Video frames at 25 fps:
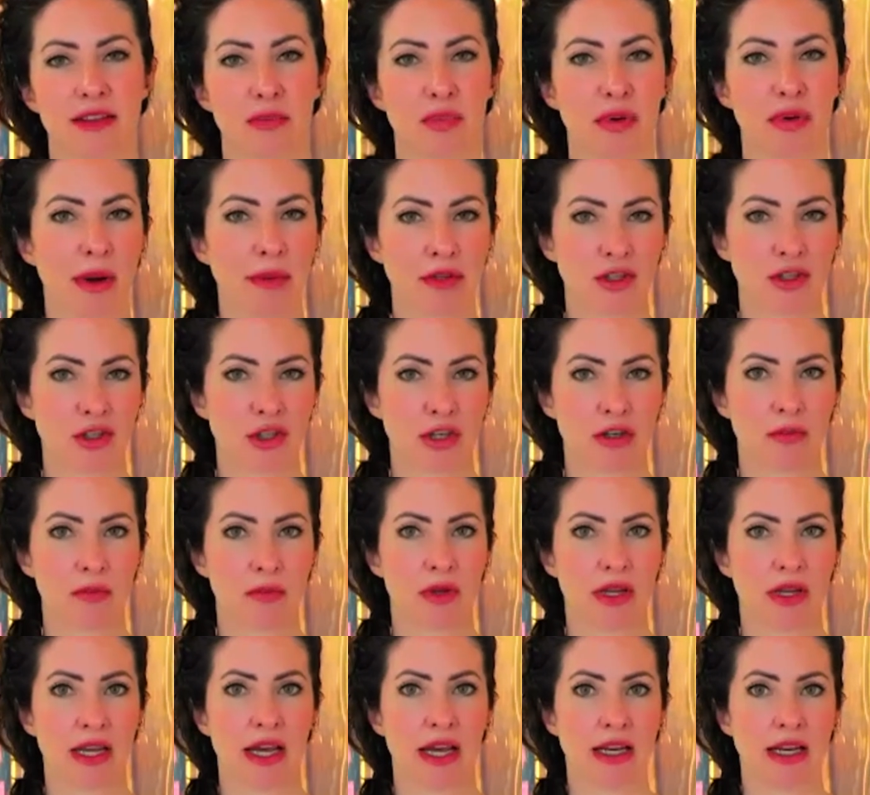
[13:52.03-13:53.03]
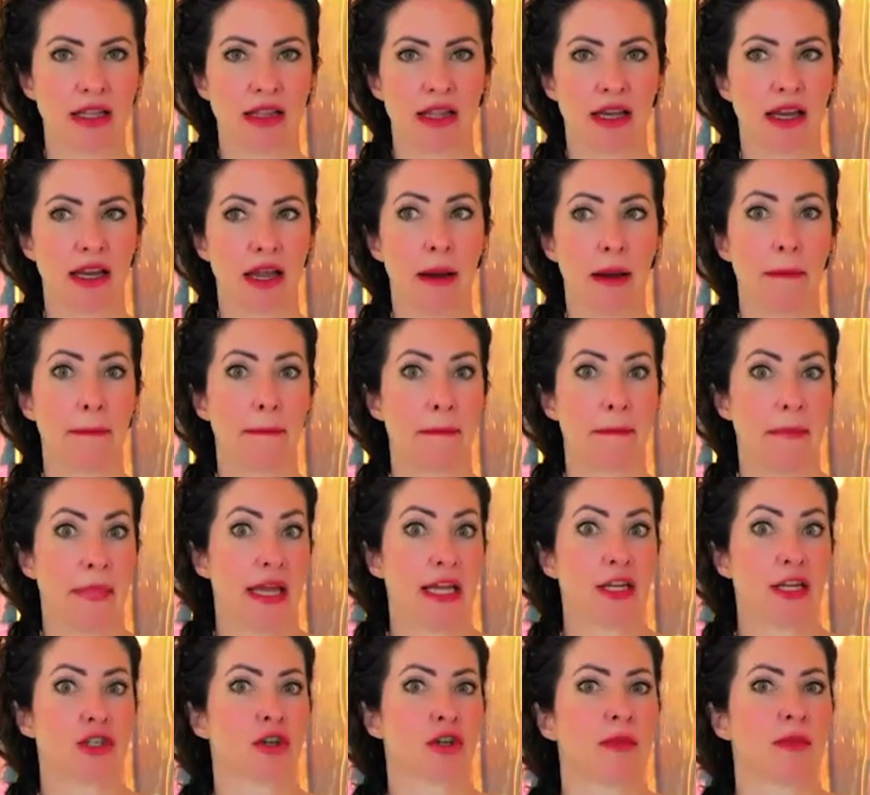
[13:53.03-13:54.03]
There probably shouldn't be any like
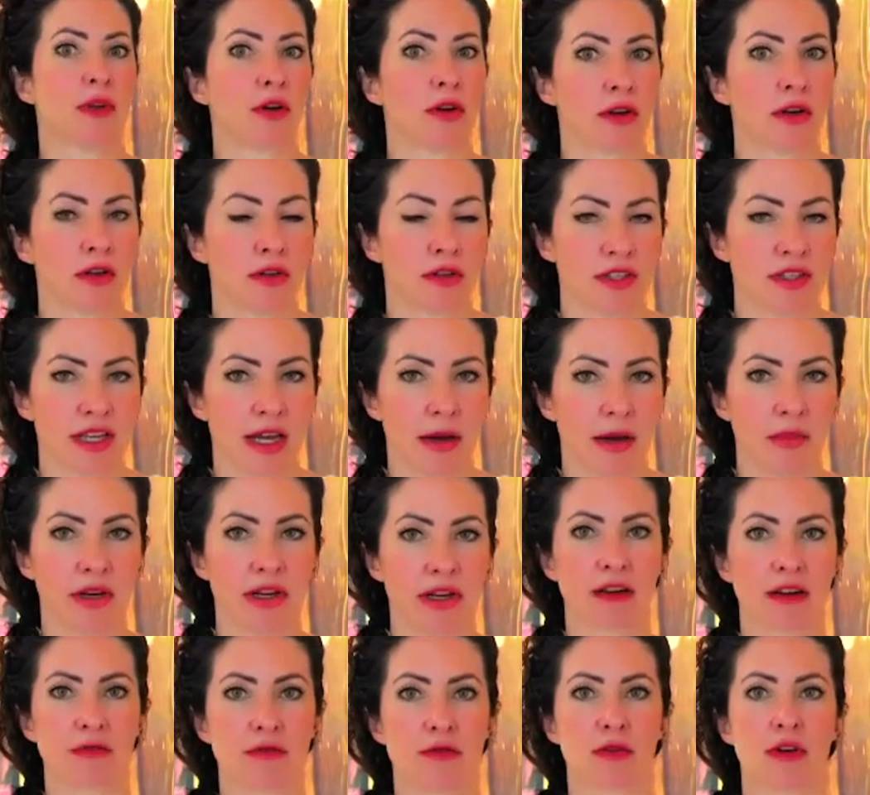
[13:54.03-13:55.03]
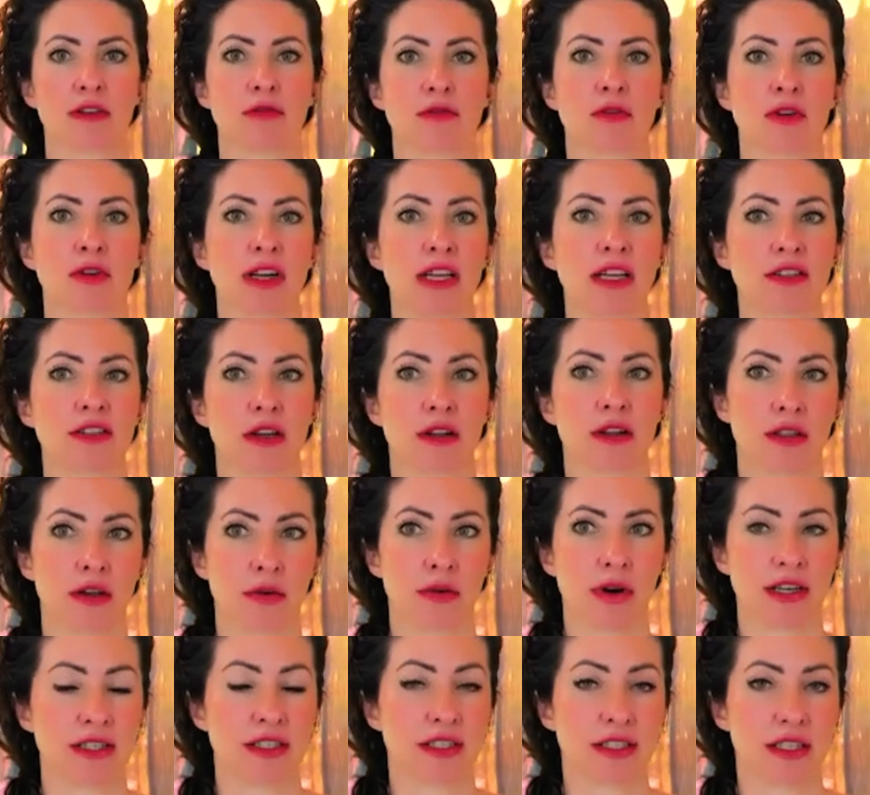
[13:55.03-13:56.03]
major miracles happening in 44 days,
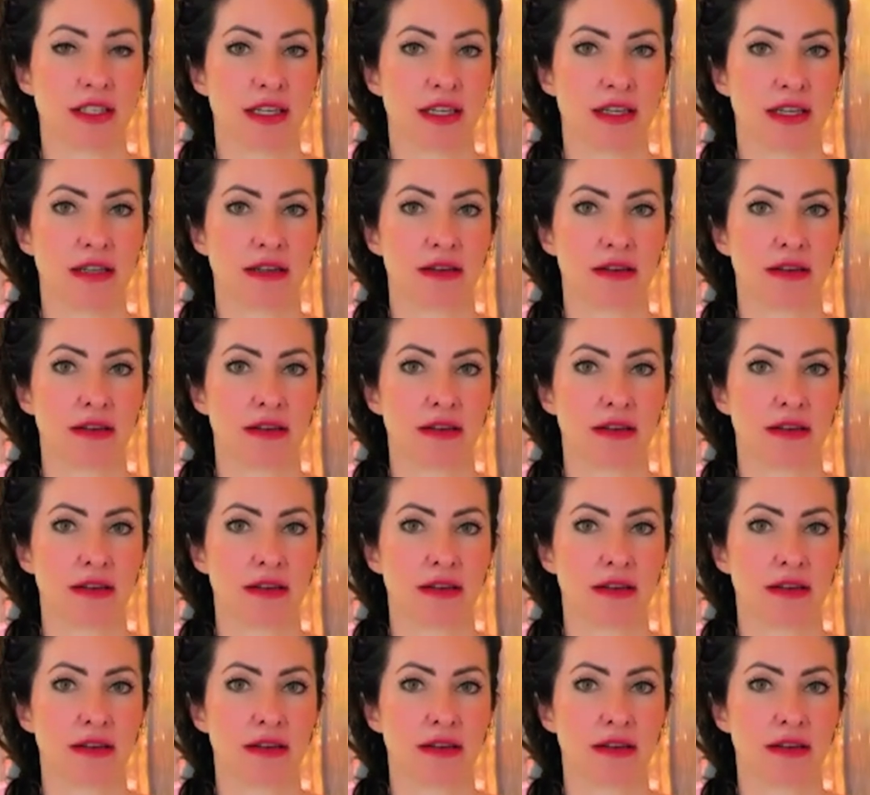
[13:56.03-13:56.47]
although I see it